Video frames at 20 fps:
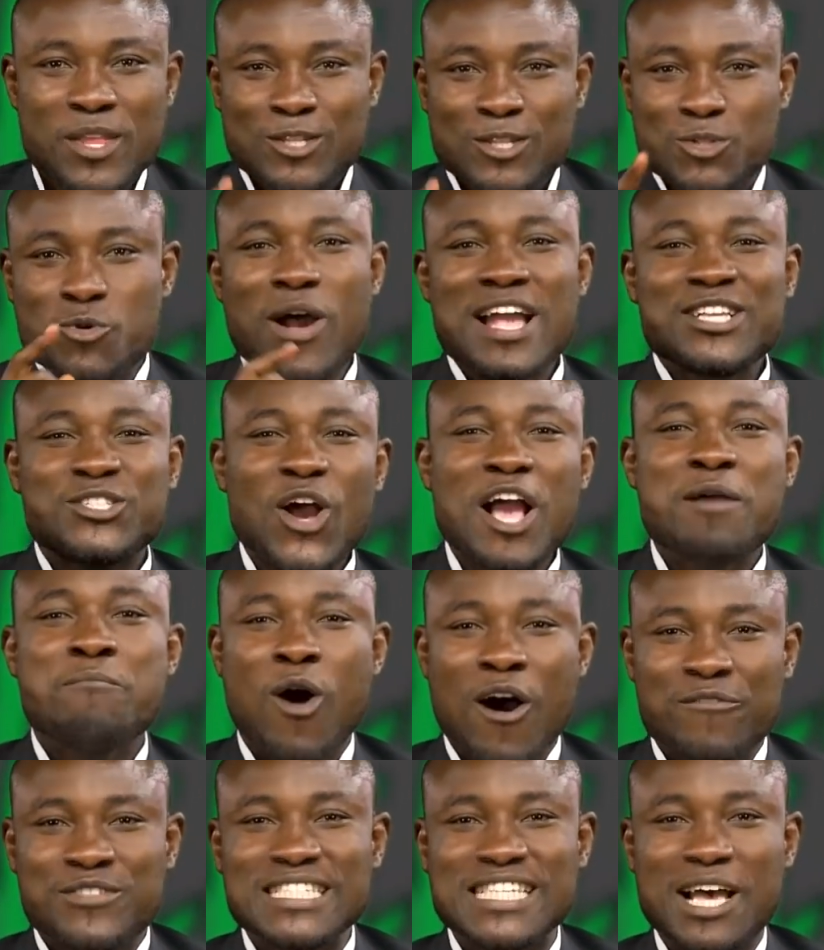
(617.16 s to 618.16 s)
To enjoy
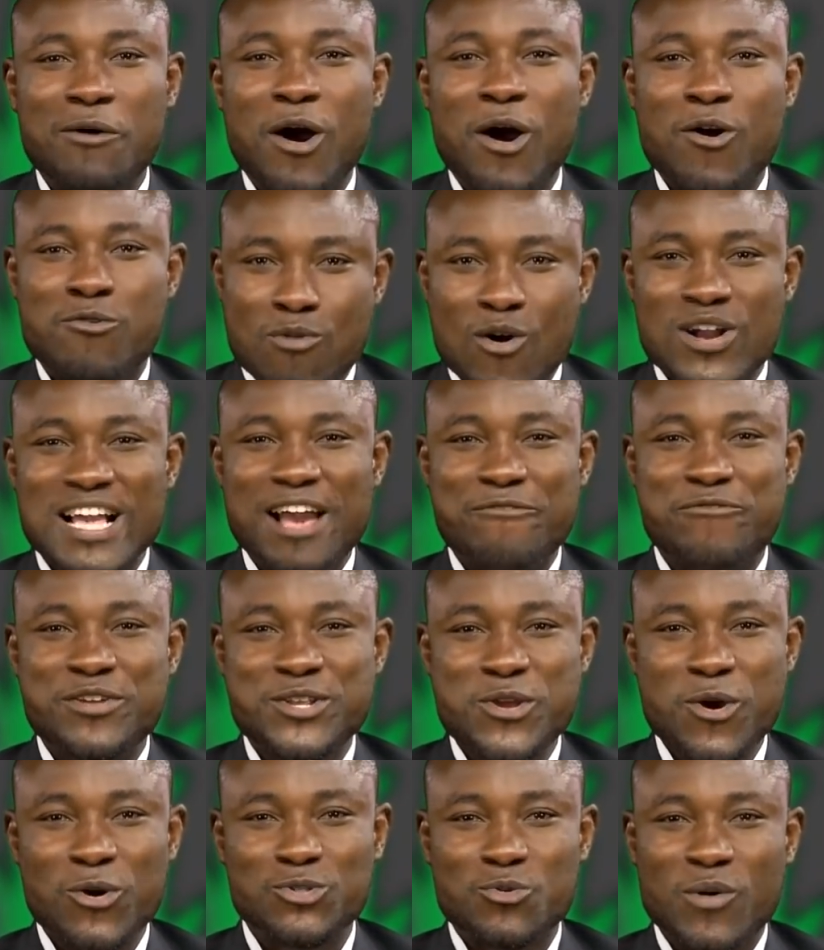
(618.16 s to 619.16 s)
more of these our Ogbonge
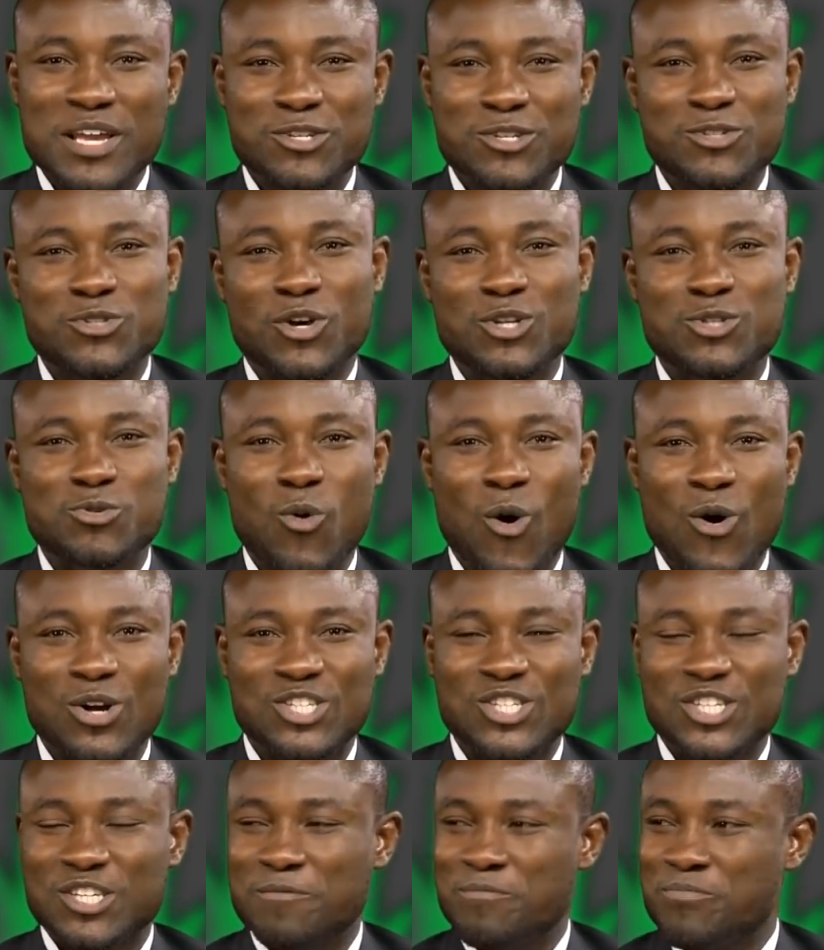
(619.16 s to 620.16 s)
videos when you just
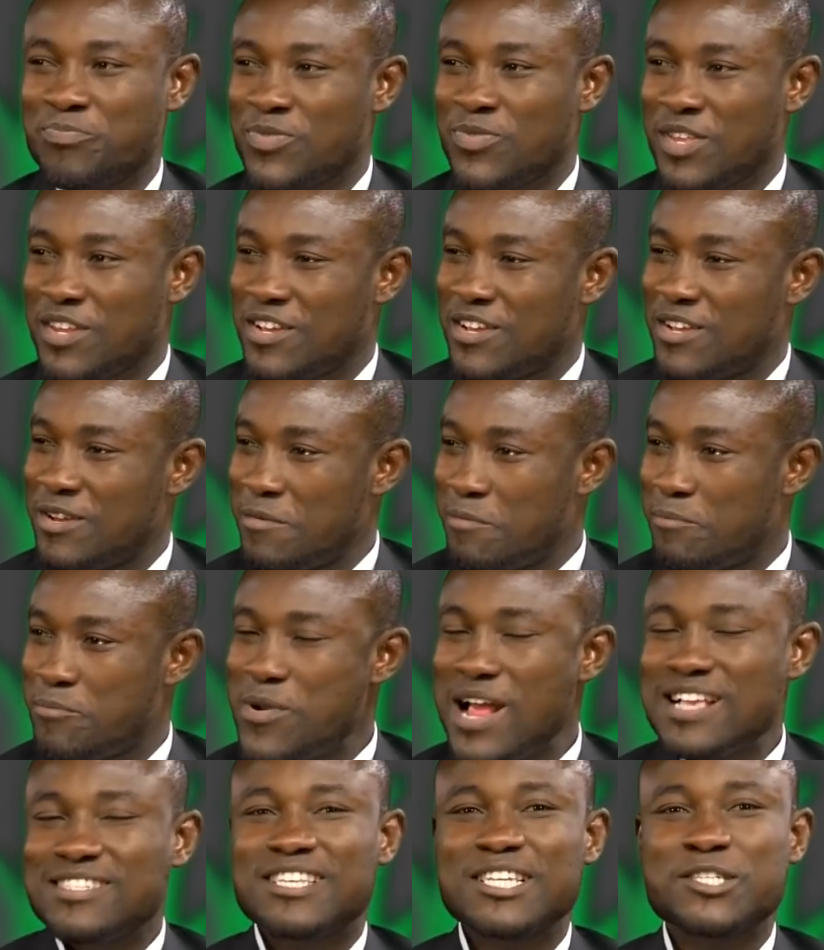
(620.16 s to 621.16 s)
watch,
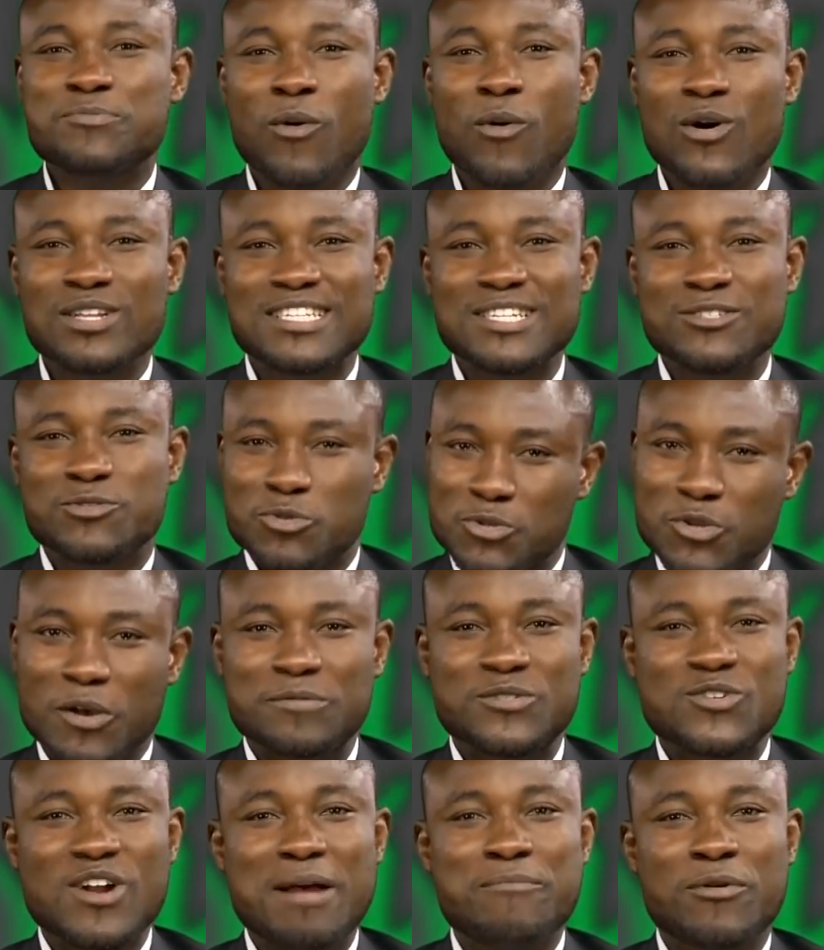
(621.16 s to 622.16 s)
press this button to
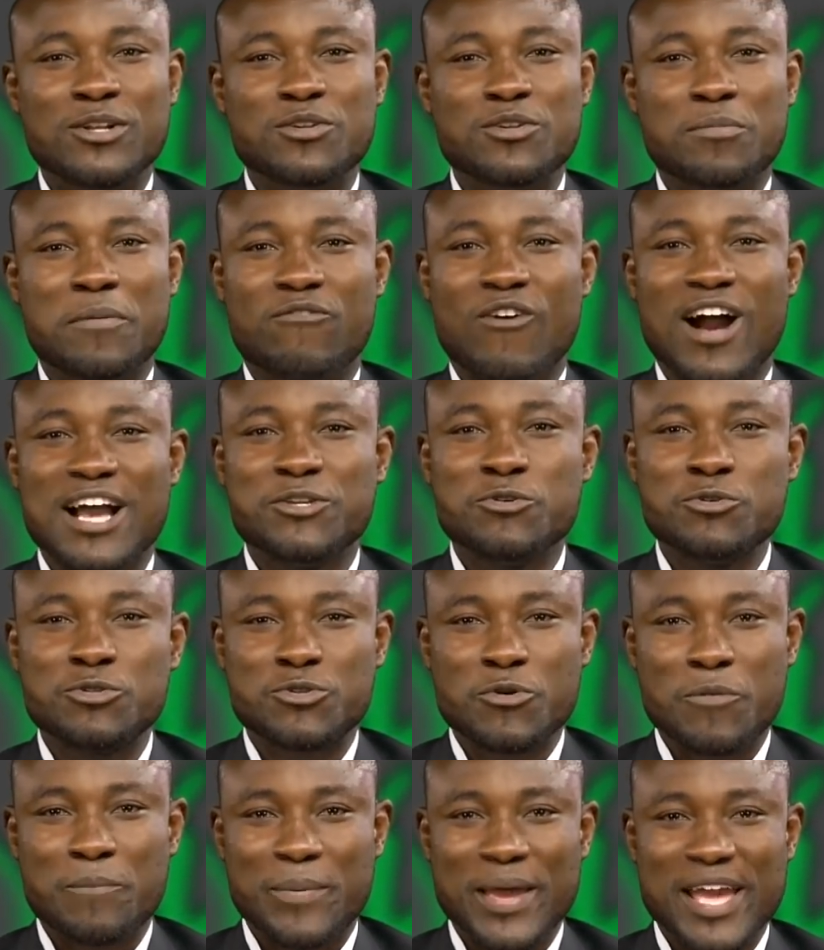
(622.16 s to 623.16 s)
subscribe on top of our
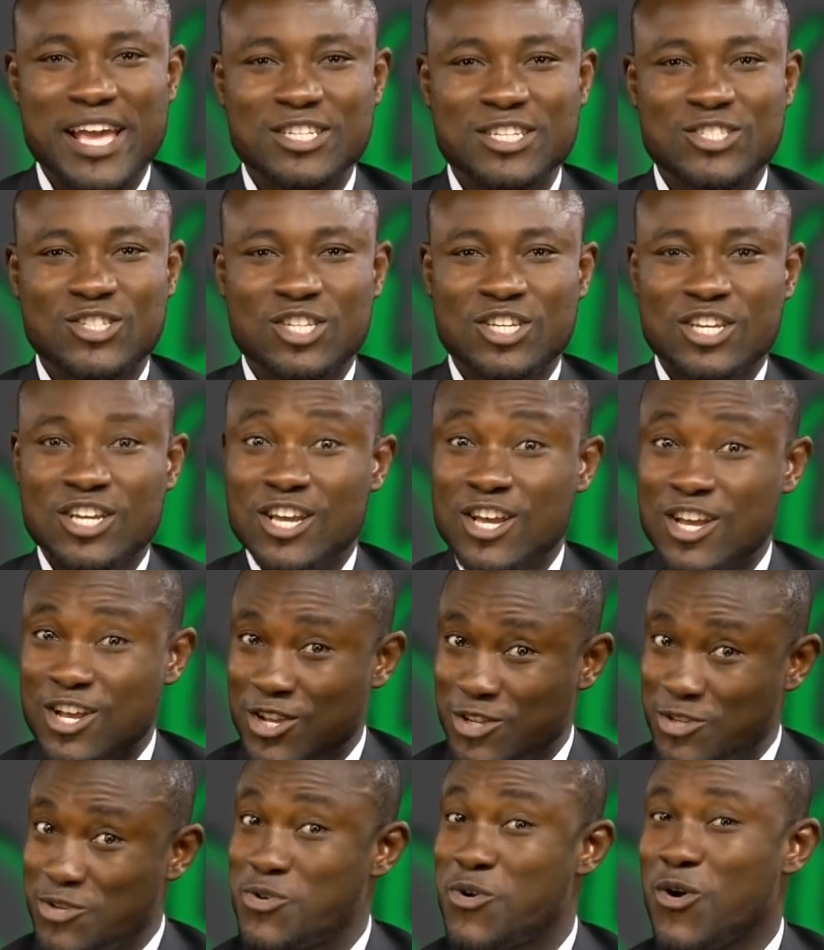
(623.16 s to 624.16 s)
YouTube page.
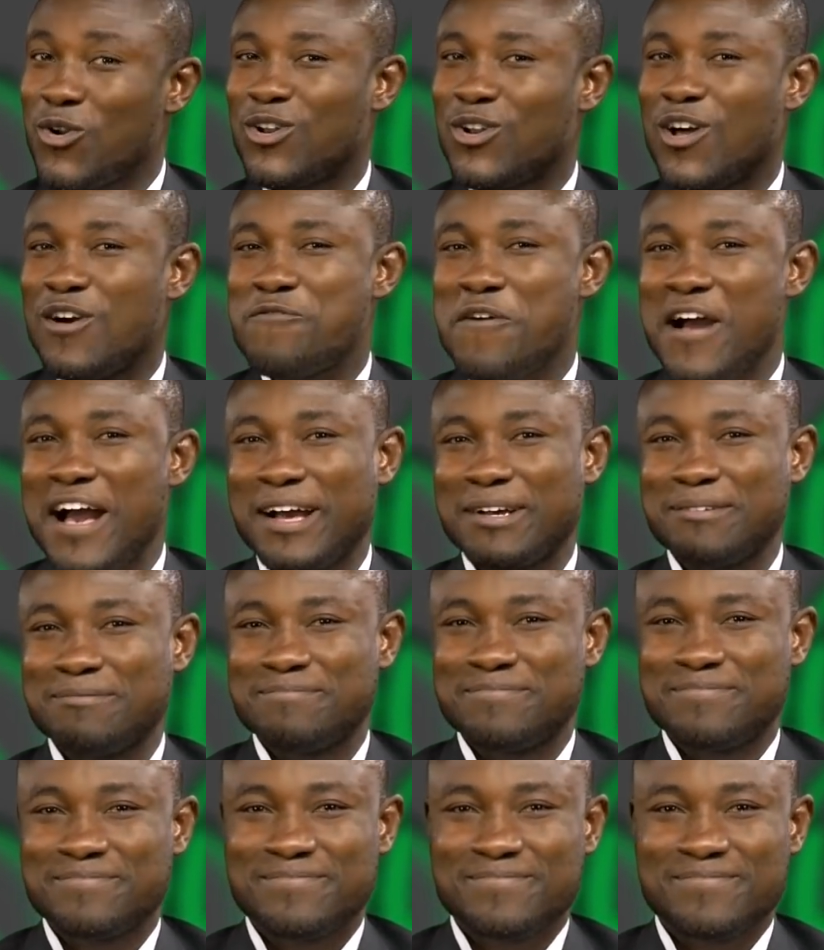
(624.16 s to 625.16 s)
You go love
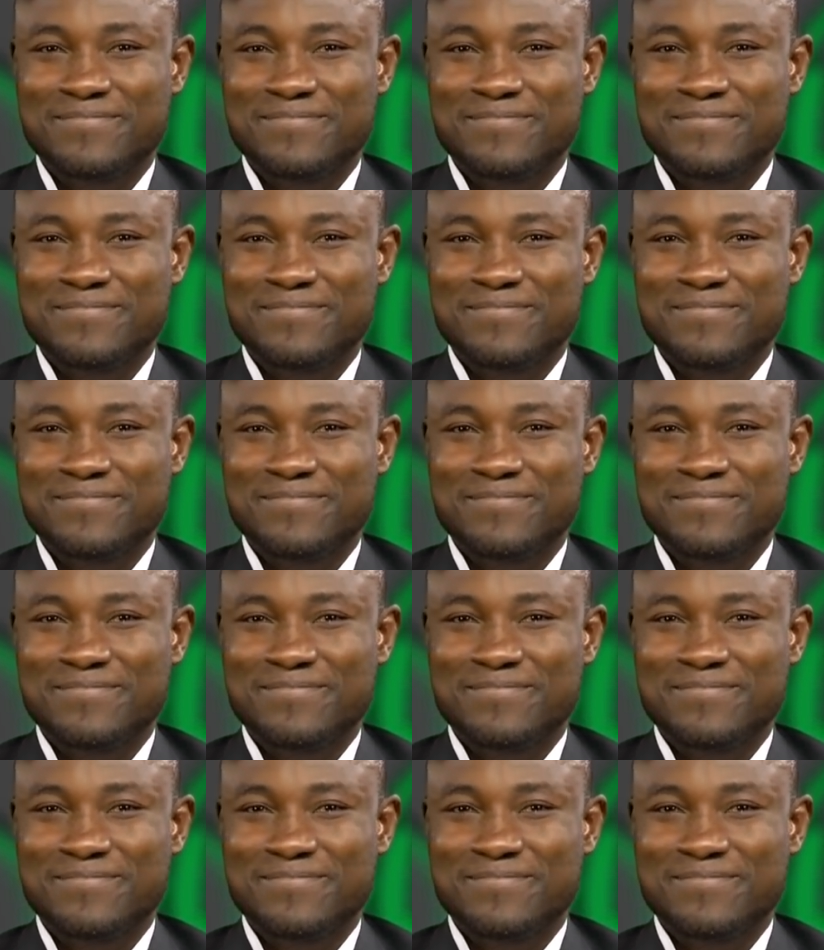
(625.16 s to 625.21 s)
am.